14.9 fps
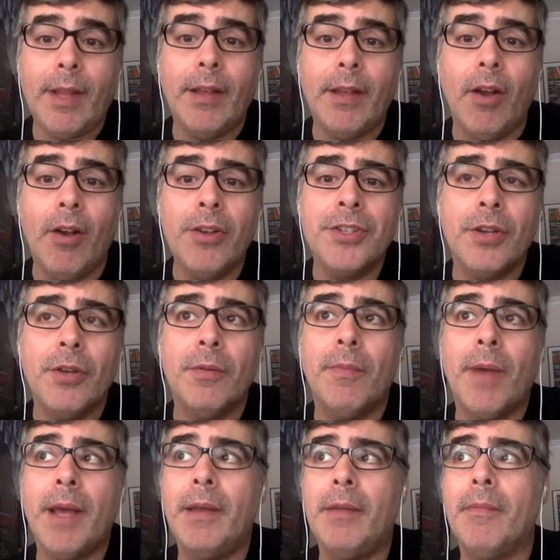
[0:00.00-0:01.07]

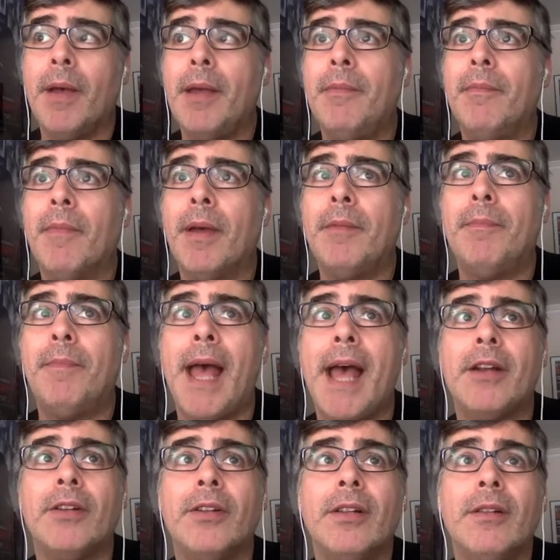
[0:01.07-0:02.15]
also my
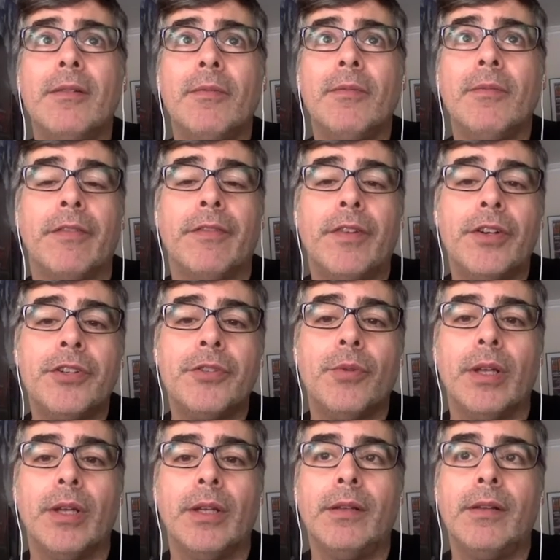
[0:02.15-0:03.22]
battle with the
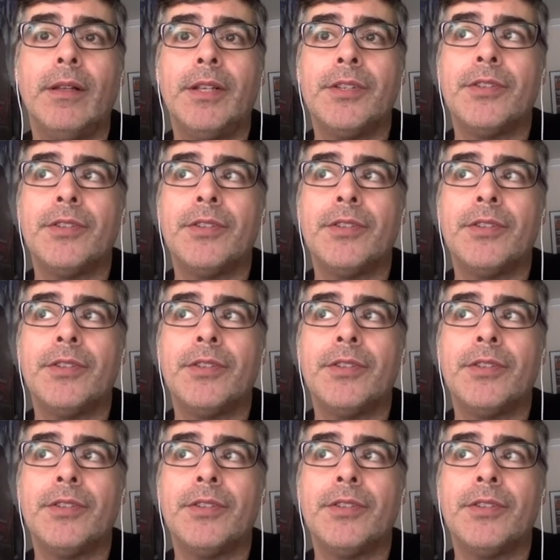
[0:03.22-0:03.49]
first one,